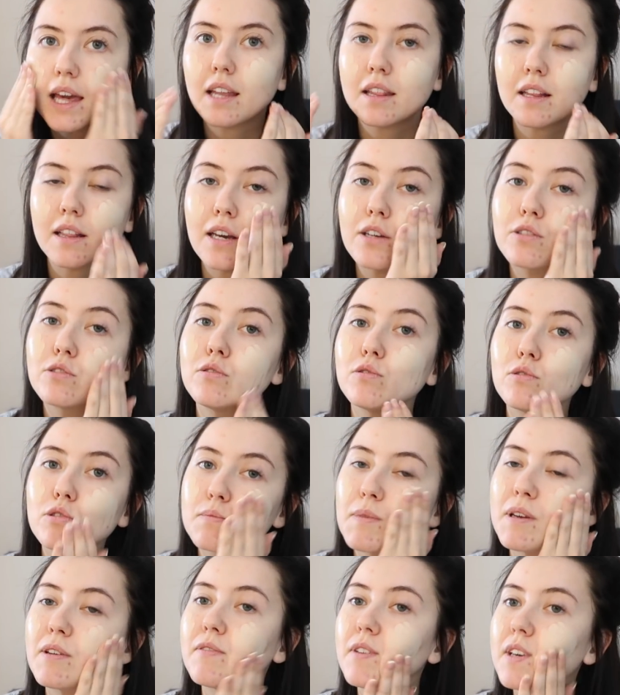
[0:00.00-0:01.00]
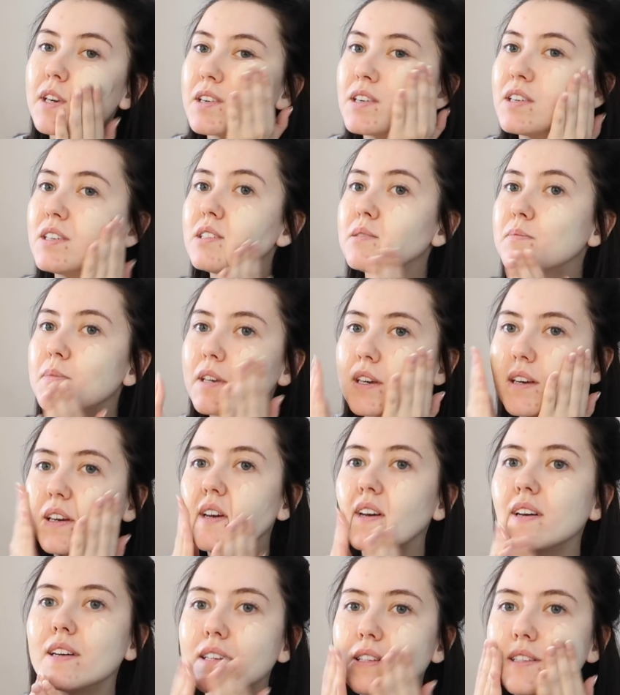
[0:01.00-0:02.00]
And I like to use my fingers
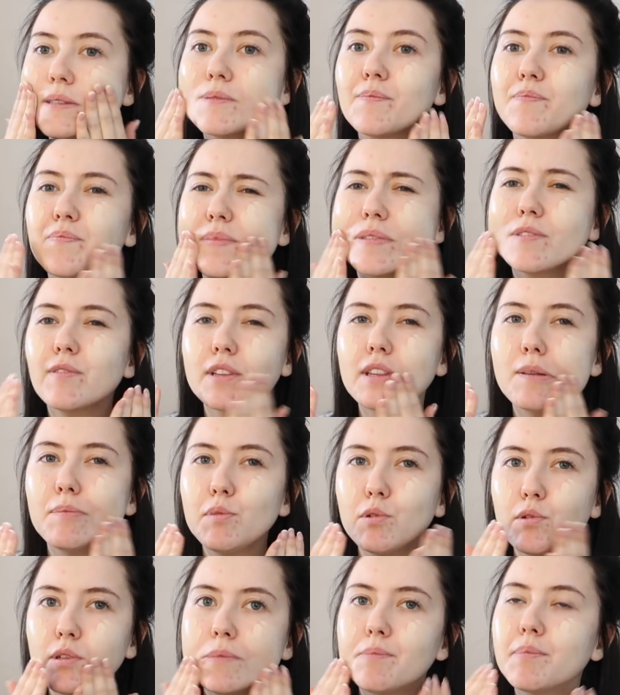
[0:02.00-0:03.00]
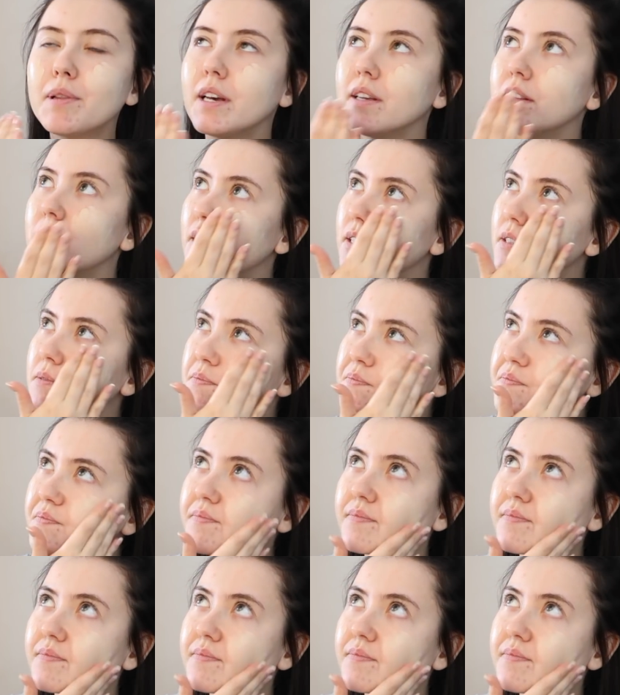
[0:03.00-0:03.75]
because with the beauty blender,